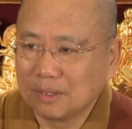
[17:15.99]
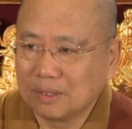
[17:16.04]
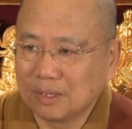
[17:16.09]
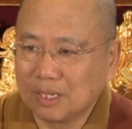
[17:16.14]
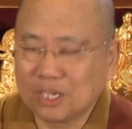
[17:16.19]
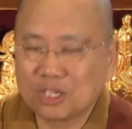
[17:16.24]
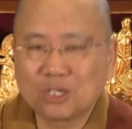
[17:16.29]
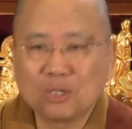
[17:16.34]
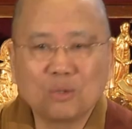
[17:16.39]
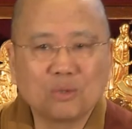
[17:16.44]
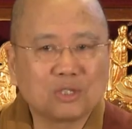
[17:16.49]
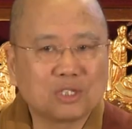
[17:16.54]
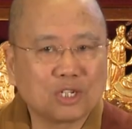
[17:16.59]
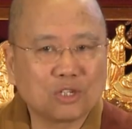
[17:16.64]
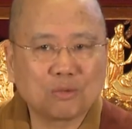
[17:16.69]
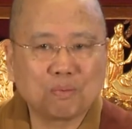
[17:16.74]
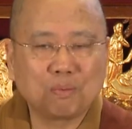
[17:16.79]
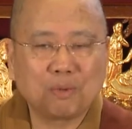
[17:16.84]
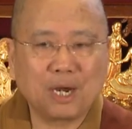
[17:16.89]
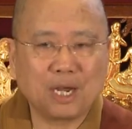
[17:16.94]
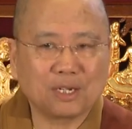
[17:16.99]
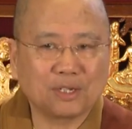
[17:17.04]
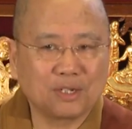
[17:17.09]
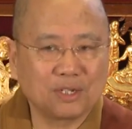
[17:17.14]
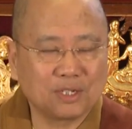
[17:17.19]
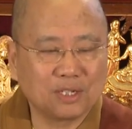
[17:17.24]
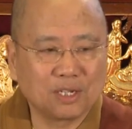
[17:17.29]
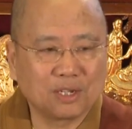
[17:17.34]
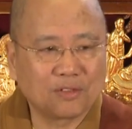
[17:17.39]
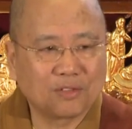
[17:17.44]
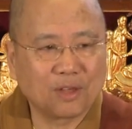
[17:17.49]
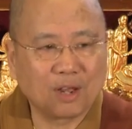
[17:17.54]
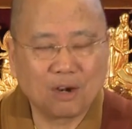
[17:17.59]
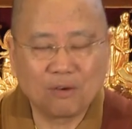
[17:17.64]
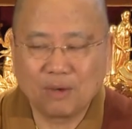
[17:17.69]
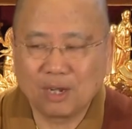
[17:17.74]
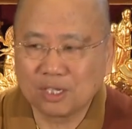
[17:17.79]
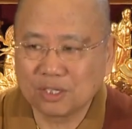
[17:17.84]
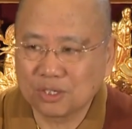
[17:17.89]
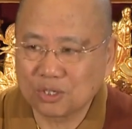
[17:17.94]
There's no such practice in the
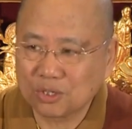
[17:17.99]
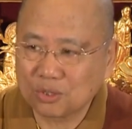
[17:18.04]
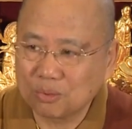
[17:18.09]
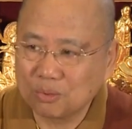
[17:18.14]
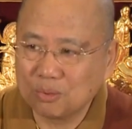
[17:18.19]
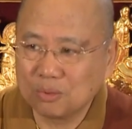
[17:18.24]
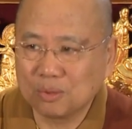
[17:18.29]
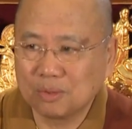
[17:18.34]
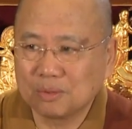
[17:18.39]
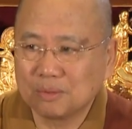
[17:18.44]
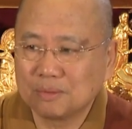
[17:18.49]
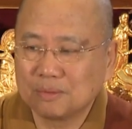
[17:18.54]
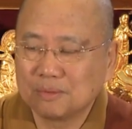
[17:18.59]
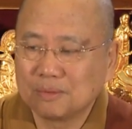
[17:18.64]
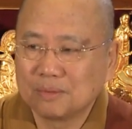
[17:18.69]
Theravada school.